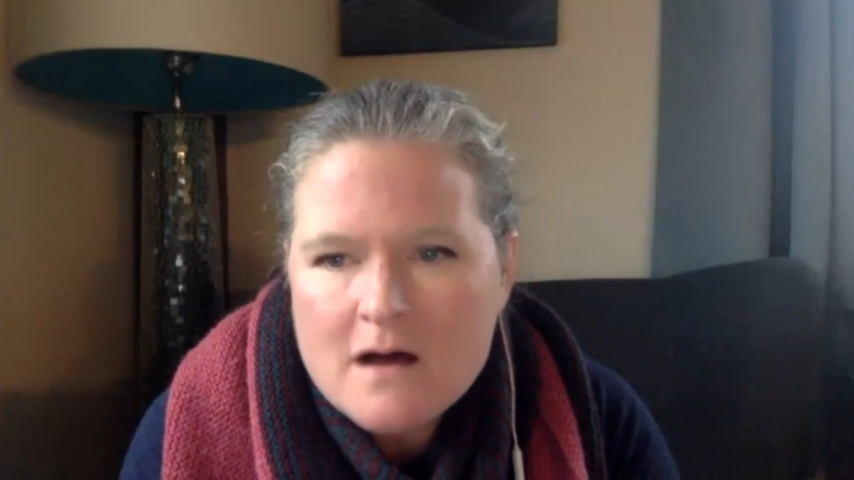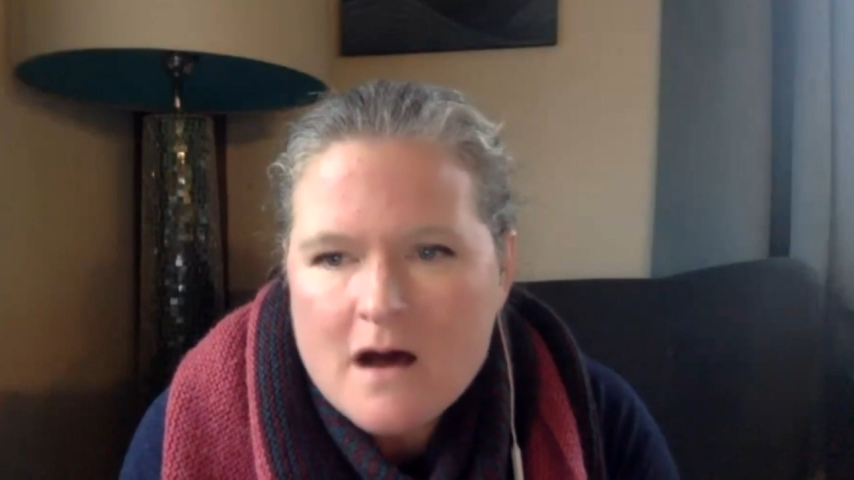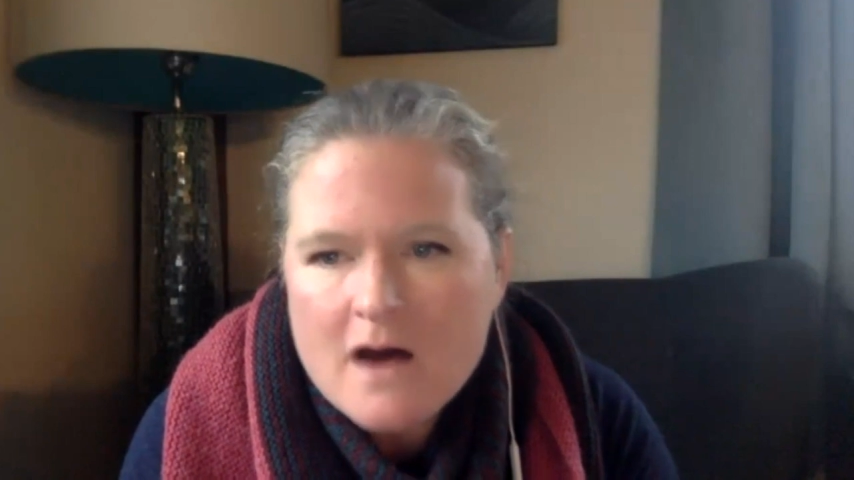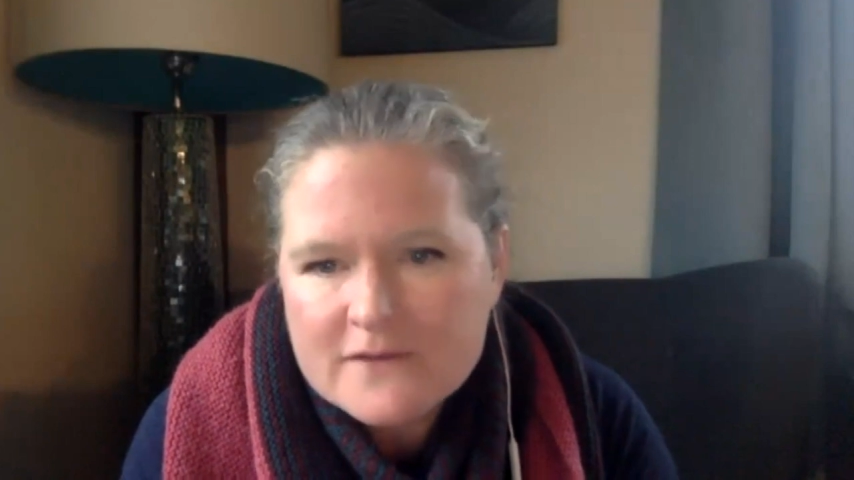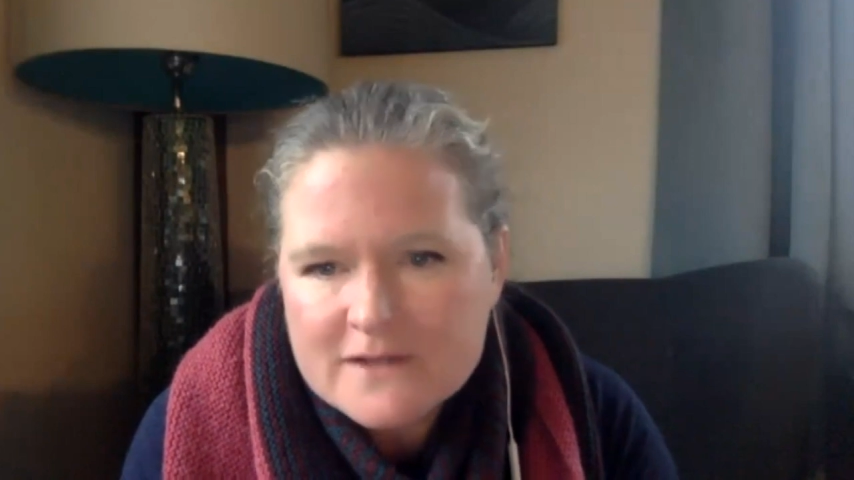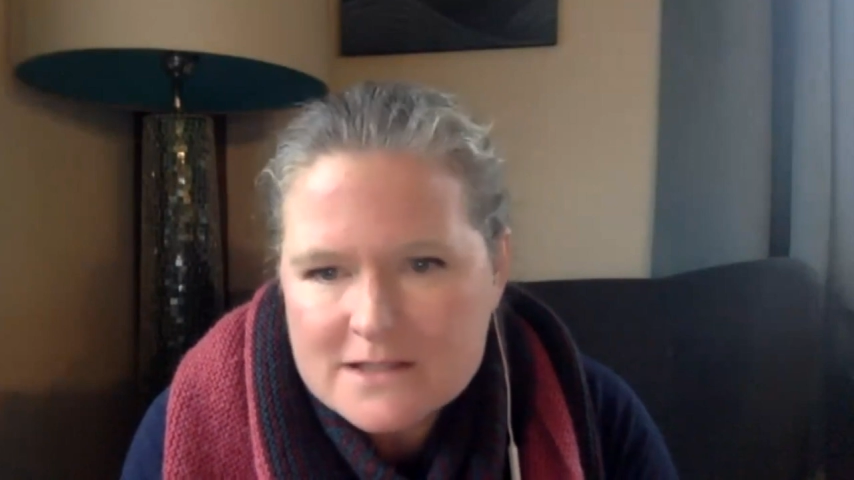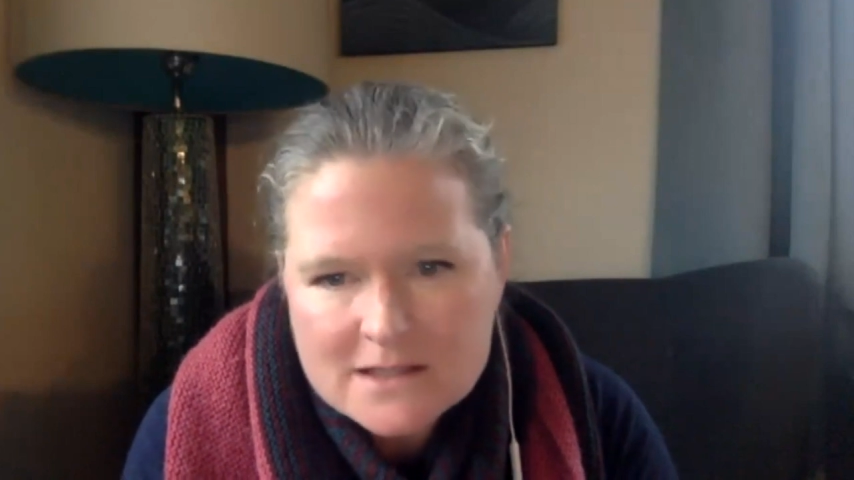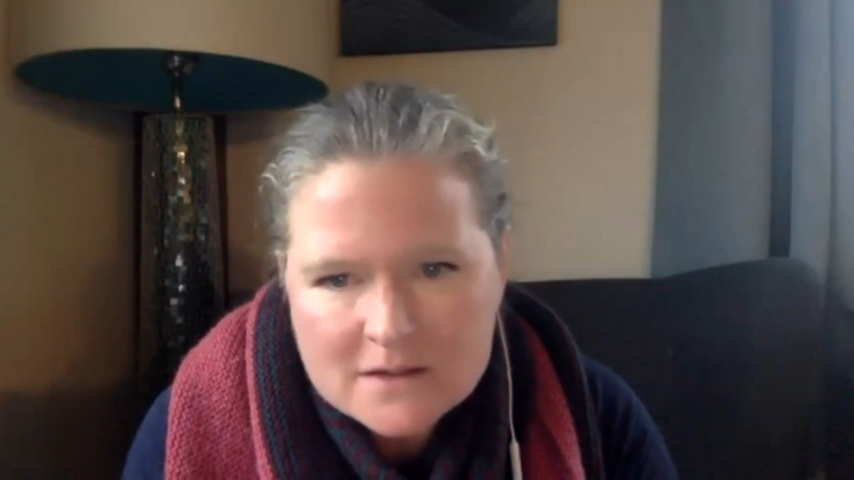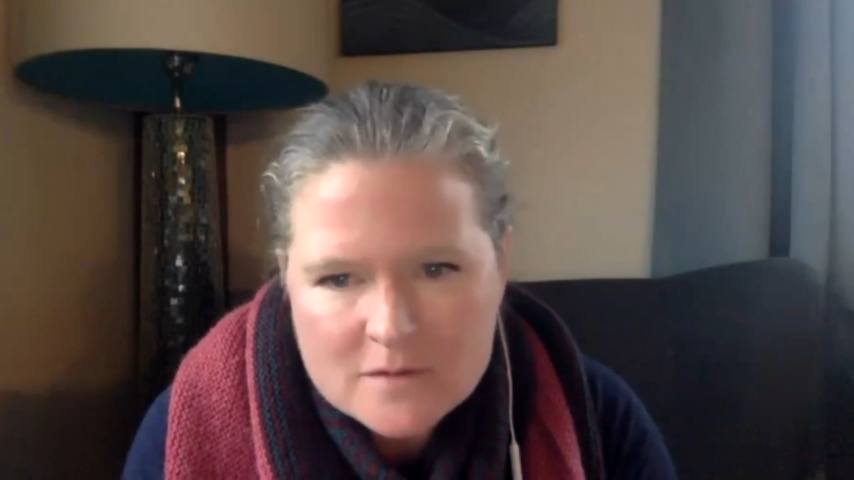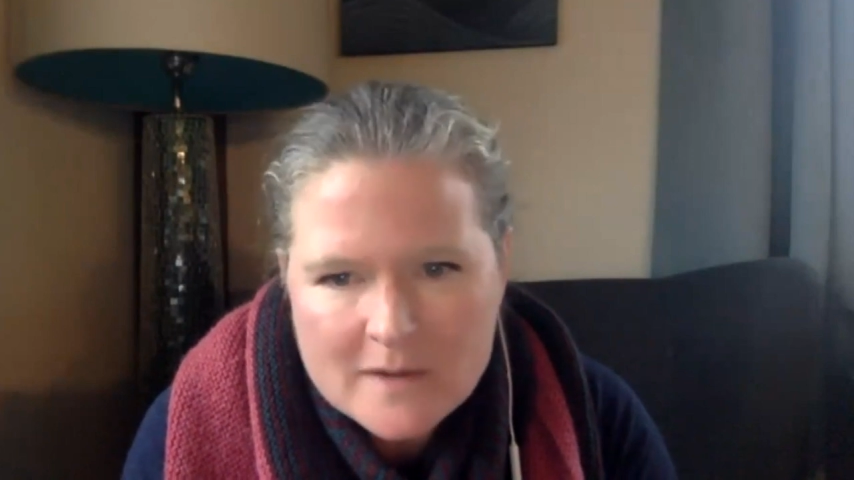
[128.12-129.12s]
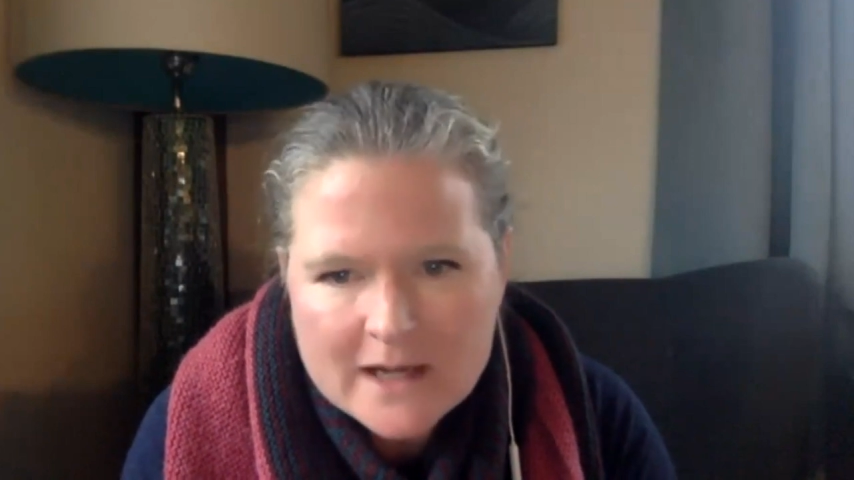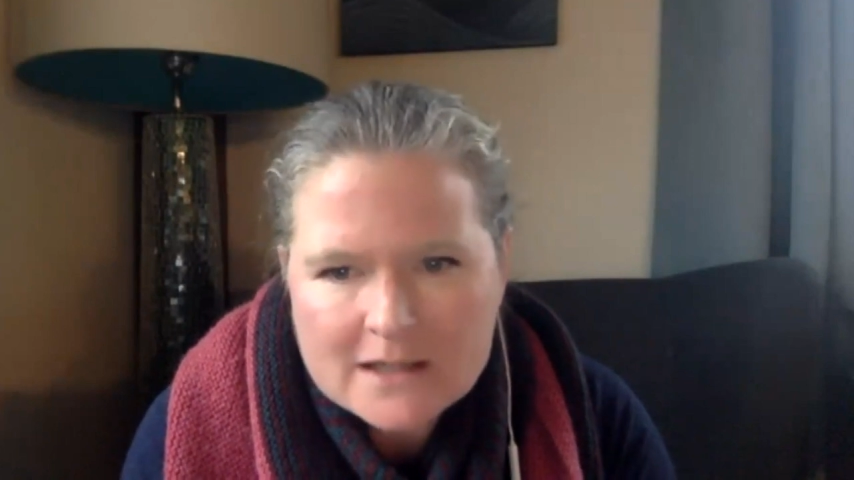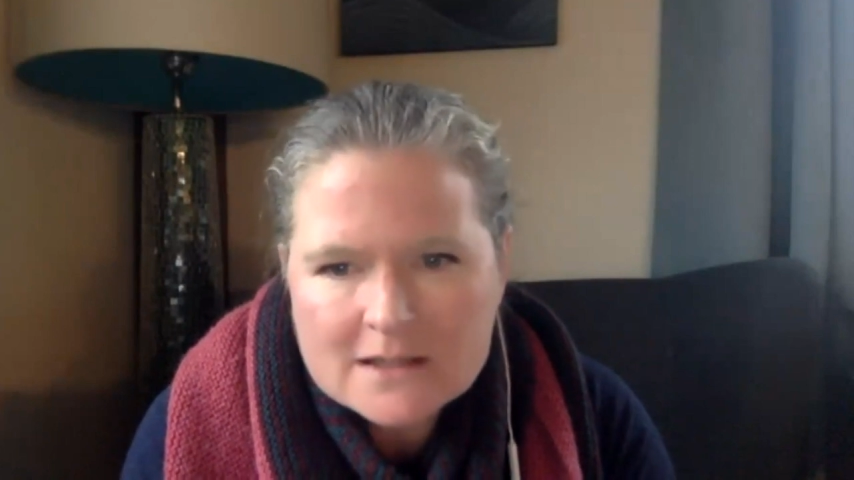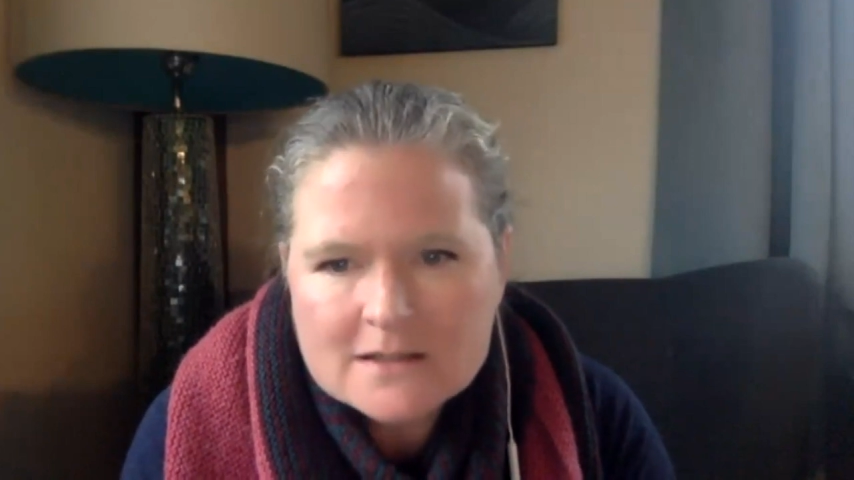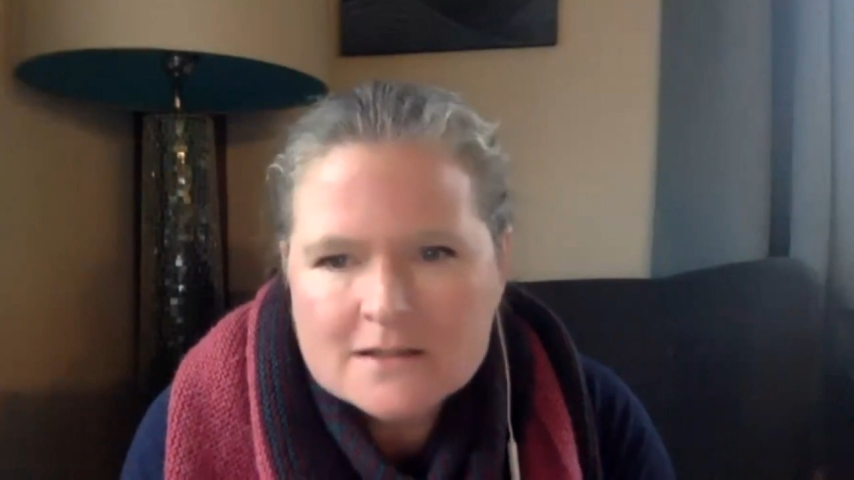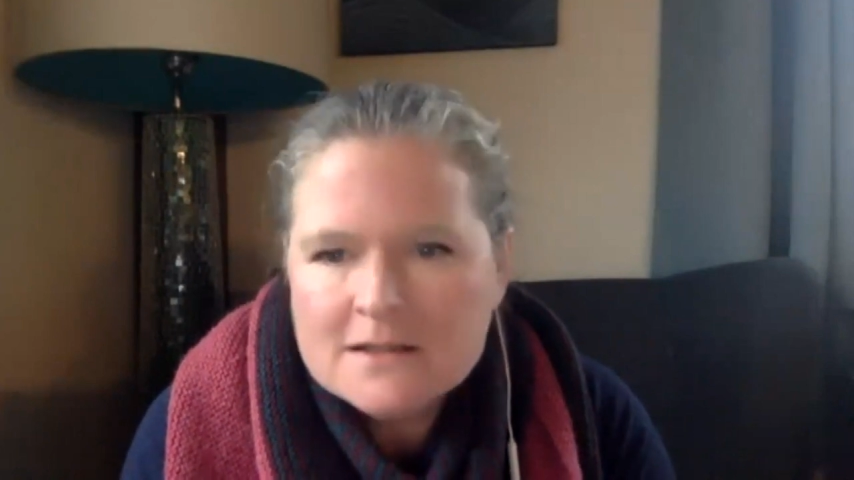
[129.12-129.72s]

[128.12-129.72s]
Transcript: often single-minded,